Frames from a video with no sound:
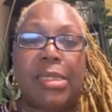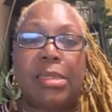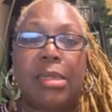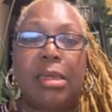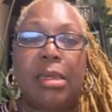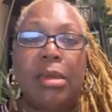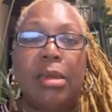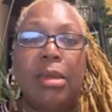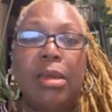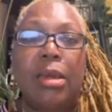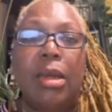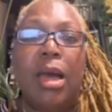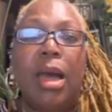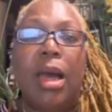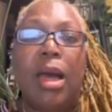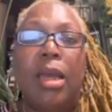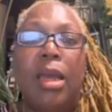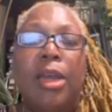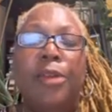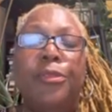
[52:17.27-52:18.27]

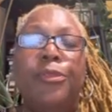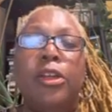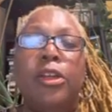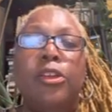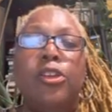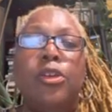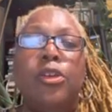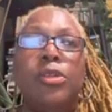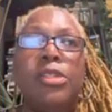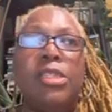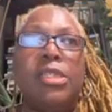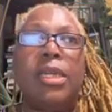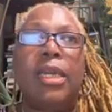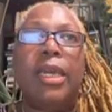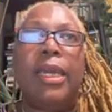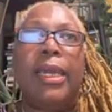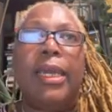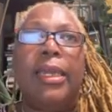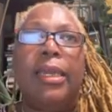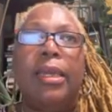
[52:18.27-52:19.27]
Yeah. If you're used to
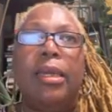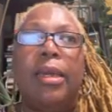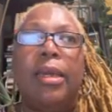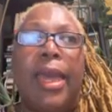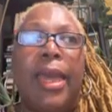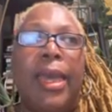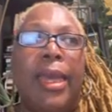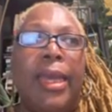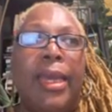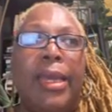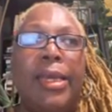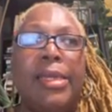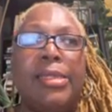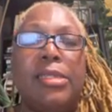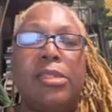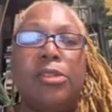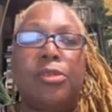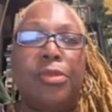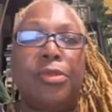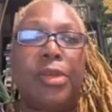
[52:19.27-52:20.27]
eating eggs,
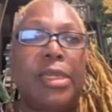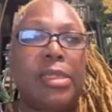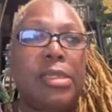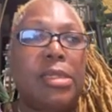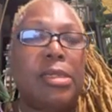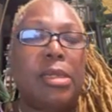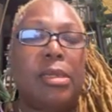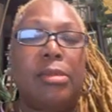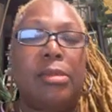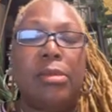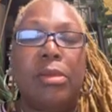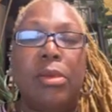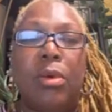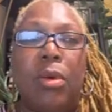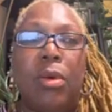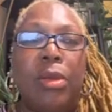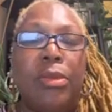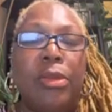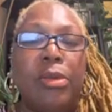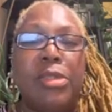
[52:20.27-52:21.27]
grits, and
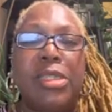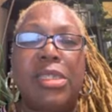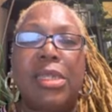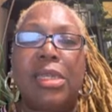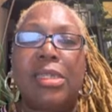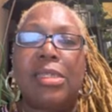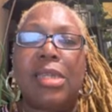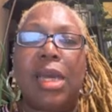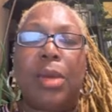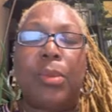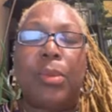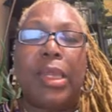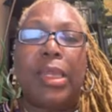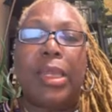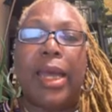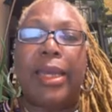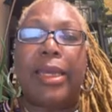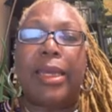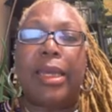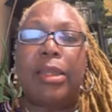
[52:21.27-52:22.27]
all those things that we
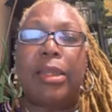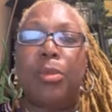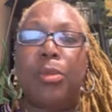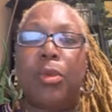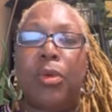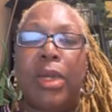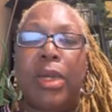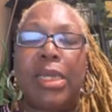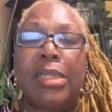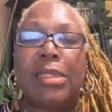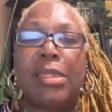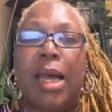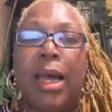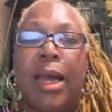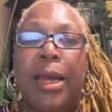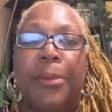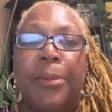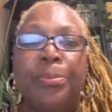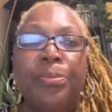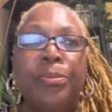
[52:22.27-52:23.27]
like in the morning
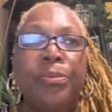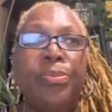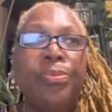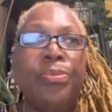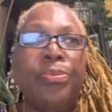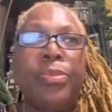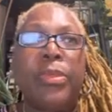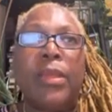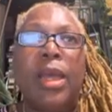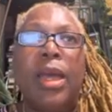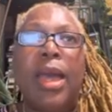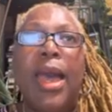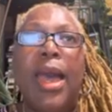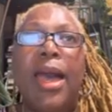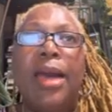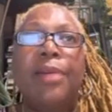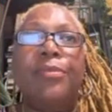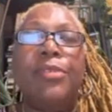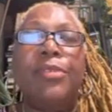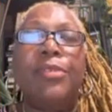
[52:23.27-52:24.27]
time,
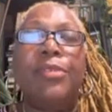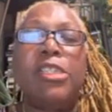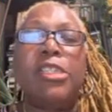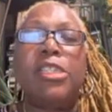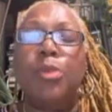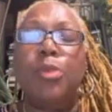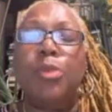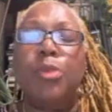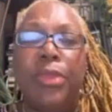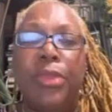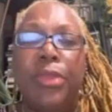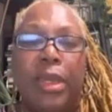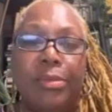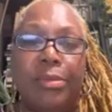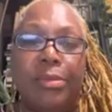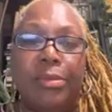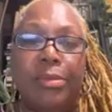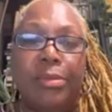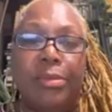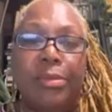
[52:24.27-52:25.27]
have a smoothie
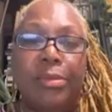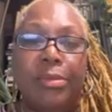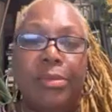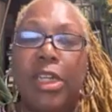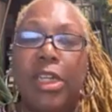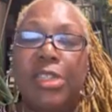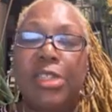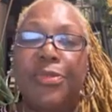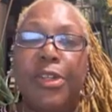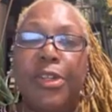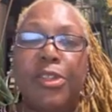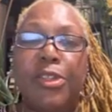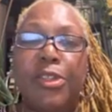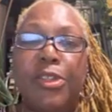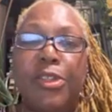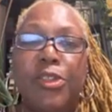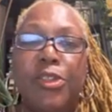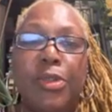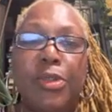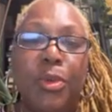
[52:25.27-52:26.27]
transfer
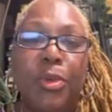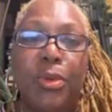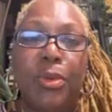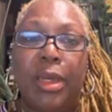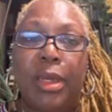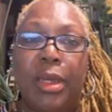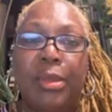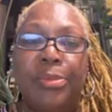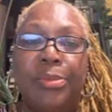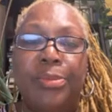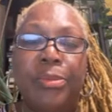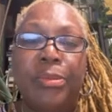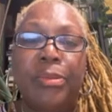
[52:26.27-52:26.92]
to a smoothie.